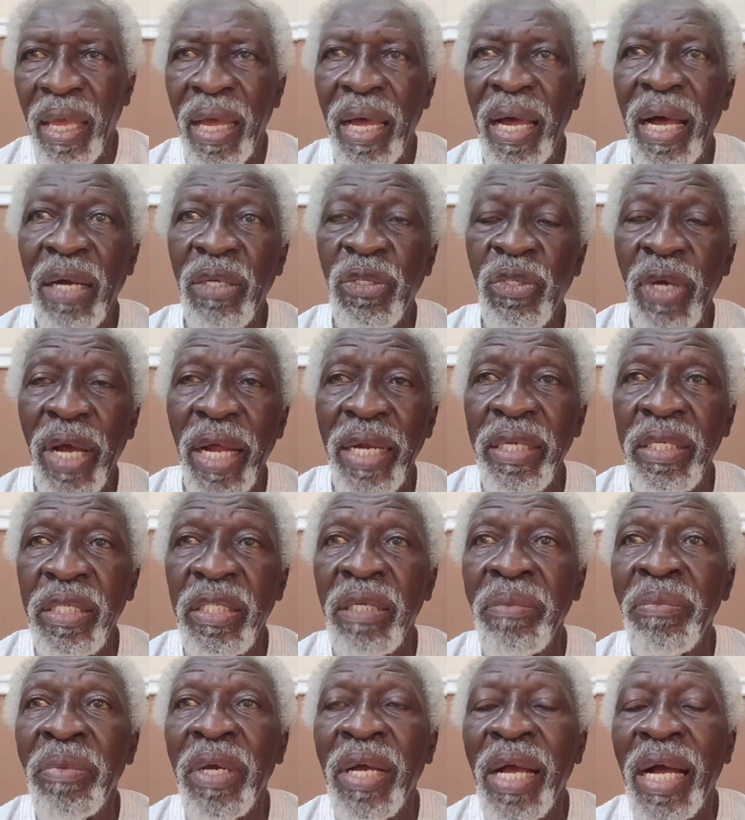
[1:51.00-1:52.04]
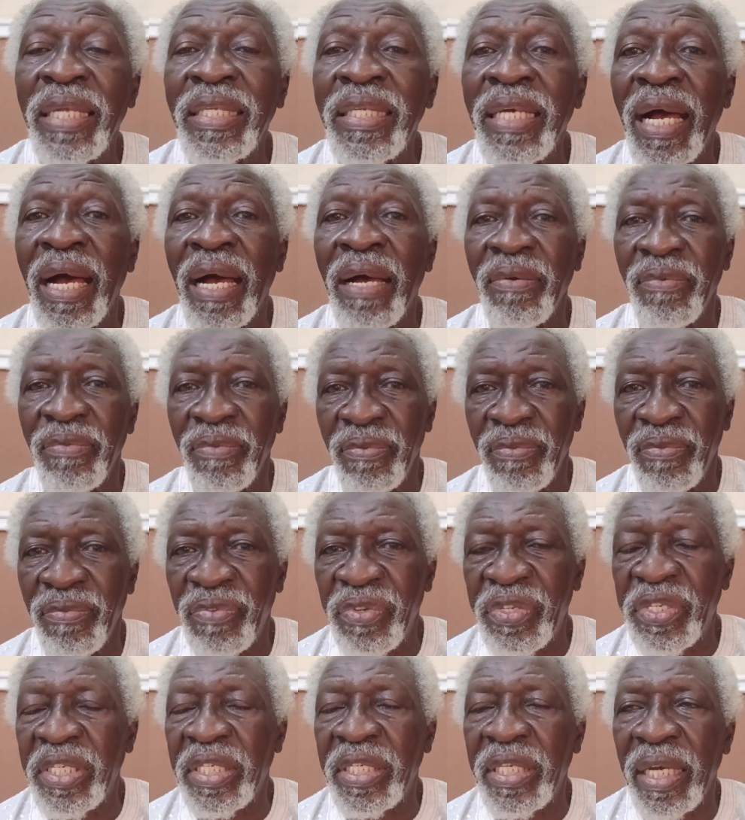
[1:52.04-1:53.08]
Actually, Jimmy Carter
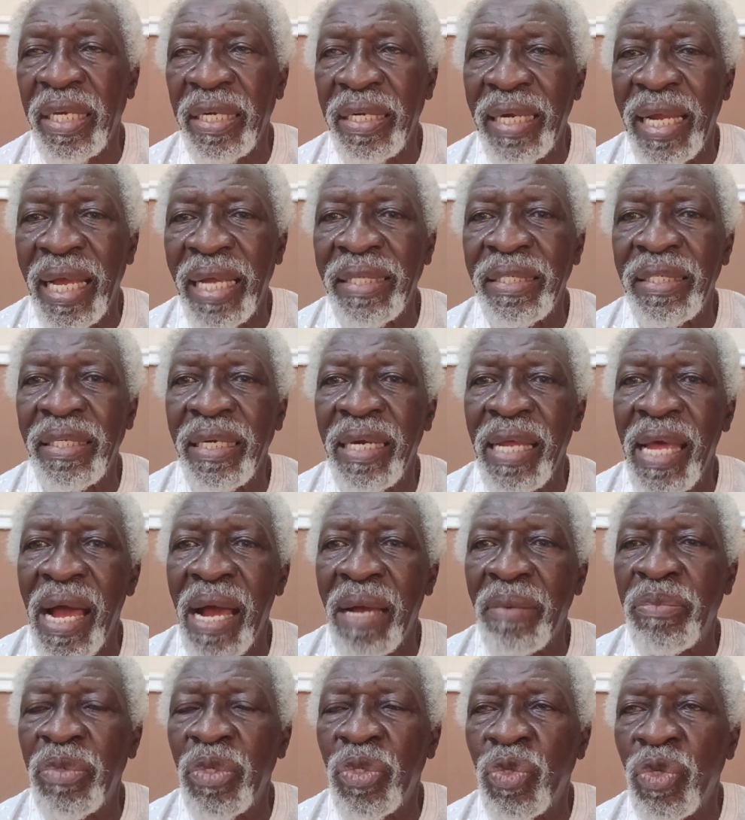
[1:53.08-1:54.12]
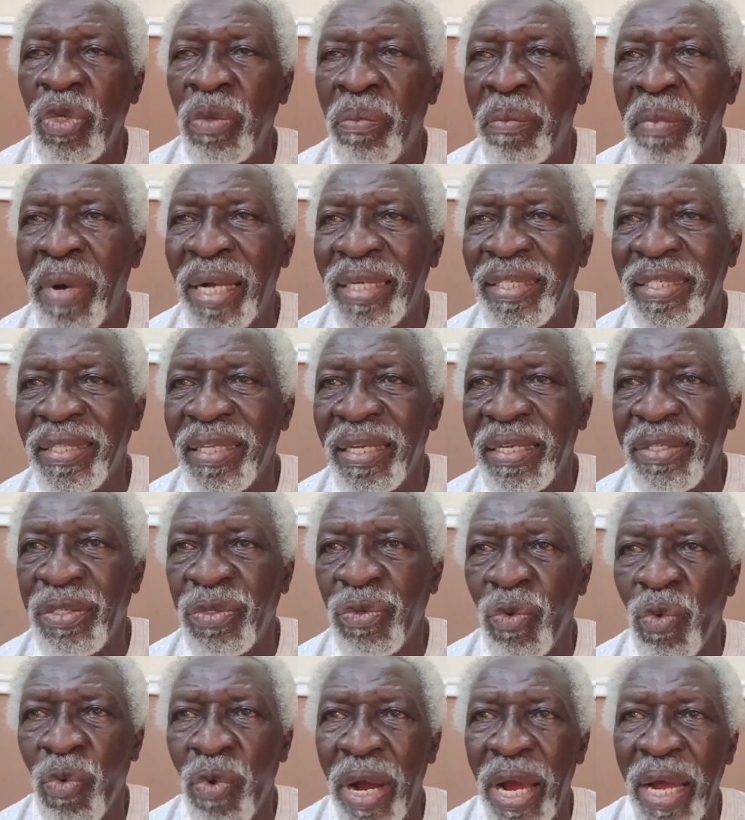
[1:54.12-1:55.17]
visited Nigeria between March
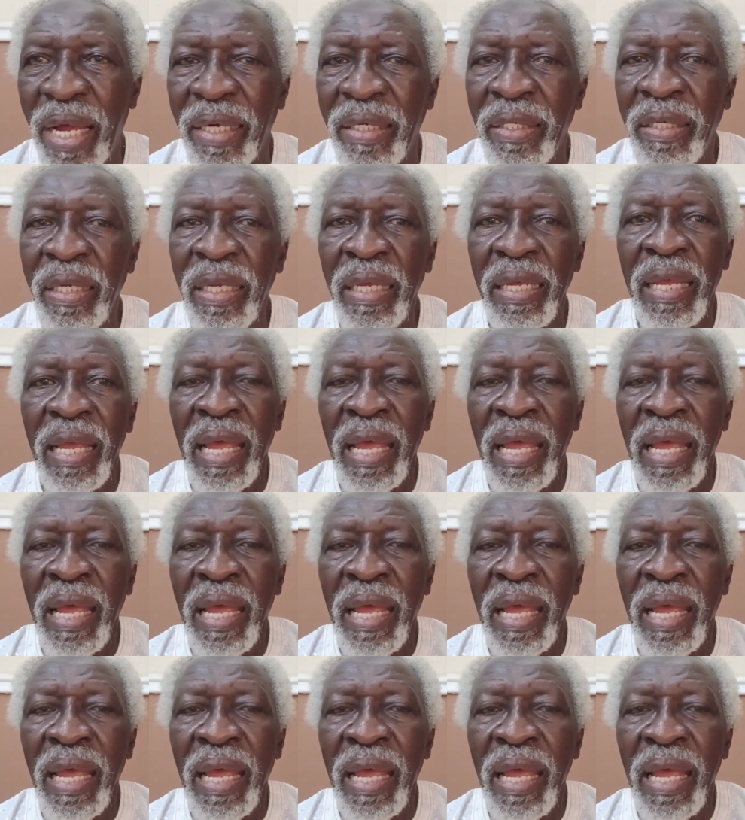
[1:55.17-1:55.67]
31